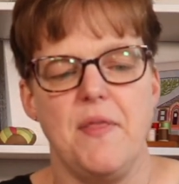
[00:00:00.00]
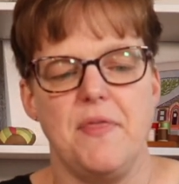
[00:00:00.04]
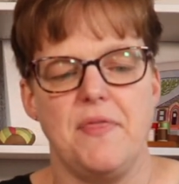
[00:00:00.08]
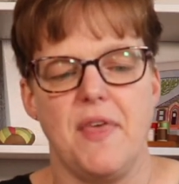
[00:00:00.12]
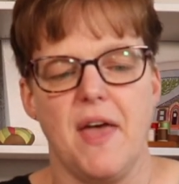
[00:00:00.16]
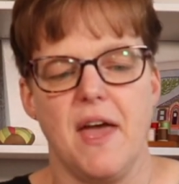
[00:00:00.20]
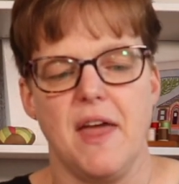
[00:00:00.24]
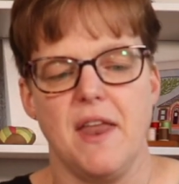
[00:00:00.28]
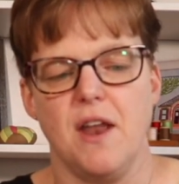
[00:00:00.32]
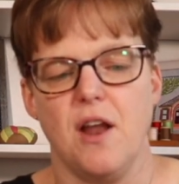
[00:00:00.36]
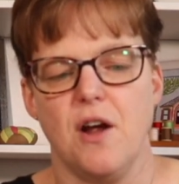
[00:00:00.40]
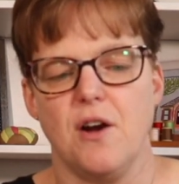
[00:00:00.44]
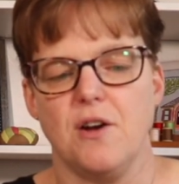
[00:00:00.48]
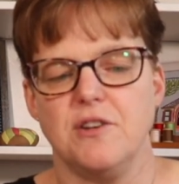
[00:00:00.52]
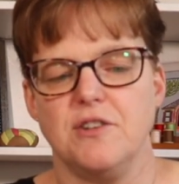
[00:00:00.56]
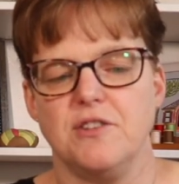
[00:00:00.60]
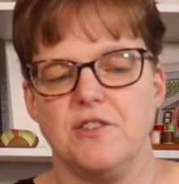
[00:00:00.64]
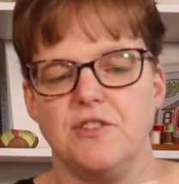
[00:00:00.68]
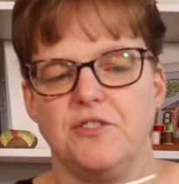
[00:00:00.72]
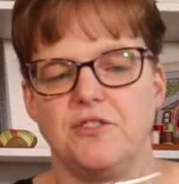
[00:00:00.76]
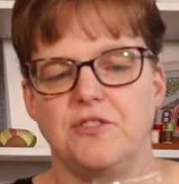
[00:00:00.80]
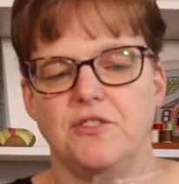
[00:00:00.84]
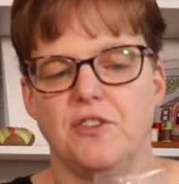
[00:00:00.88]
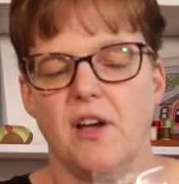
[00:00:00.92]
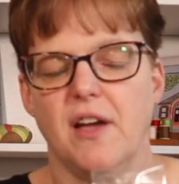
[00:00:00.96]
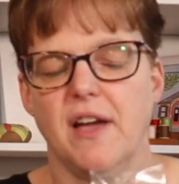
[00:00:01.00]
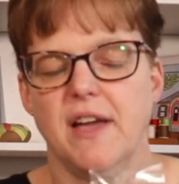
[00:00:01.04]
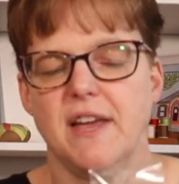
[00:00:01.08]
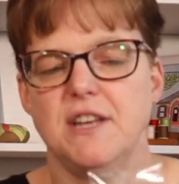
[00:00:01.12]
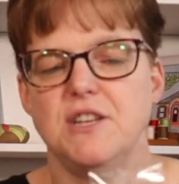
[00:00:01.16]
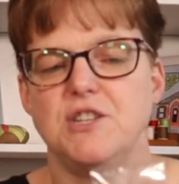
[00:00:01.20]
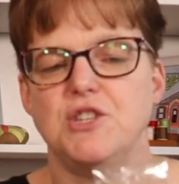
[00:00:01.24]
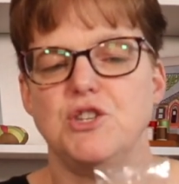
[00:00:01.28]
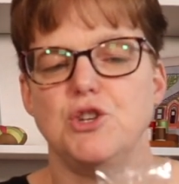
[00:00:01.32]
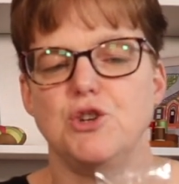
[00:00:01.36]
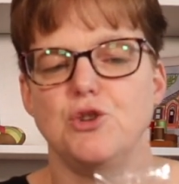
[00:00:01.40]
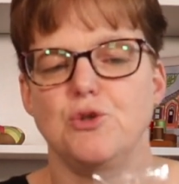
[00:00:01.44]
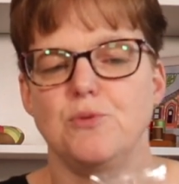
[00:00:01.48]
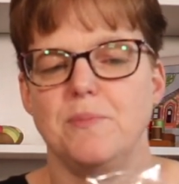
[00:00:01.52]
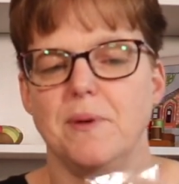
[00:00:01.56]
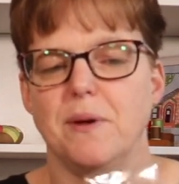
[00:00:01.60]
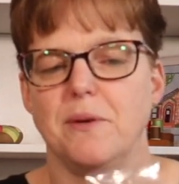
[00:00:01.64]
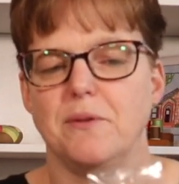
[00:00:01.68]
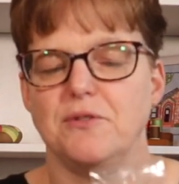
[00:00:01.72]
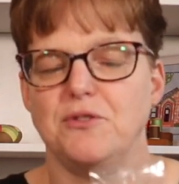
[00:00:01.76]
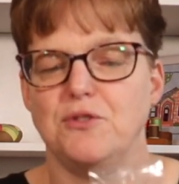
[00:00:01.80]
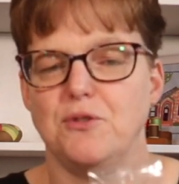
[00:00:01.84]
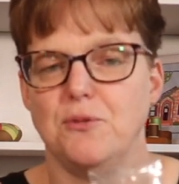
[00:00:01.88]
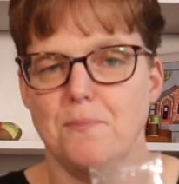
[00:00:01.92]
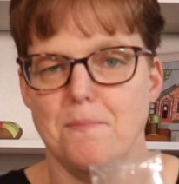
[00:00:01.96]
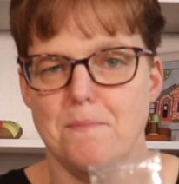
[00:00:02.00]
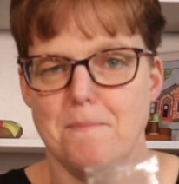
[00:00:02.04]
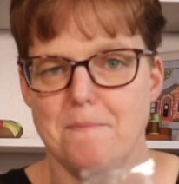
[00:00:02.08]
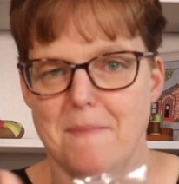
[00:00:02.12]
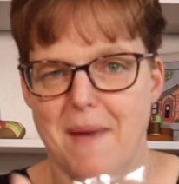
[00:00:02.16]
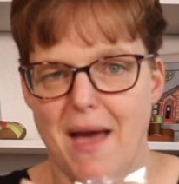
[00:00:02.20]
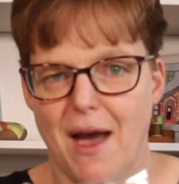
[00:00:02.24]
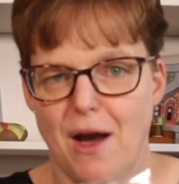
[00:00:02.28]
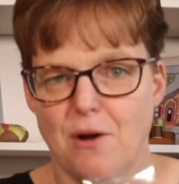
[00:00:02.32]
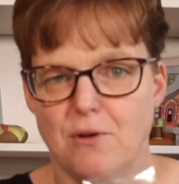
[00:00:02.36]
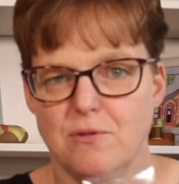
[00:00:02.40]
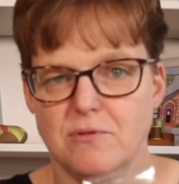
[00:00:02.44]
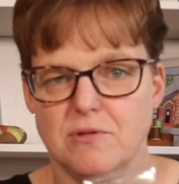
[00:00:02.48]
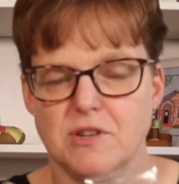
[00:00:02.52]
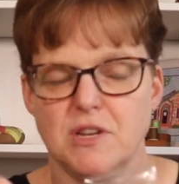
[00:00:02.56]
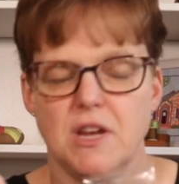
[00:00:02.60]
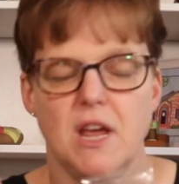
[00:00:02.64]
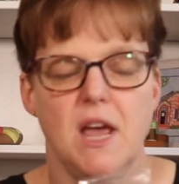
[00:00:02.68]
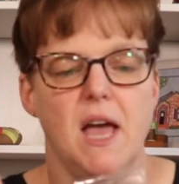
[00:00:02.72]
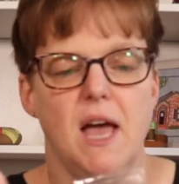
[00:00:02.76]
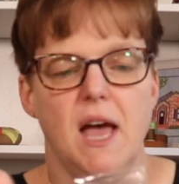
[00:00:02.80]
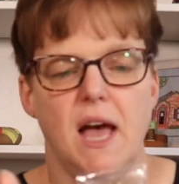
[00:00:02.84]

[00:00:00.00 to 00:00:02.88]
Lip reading: that are designed to be able to mount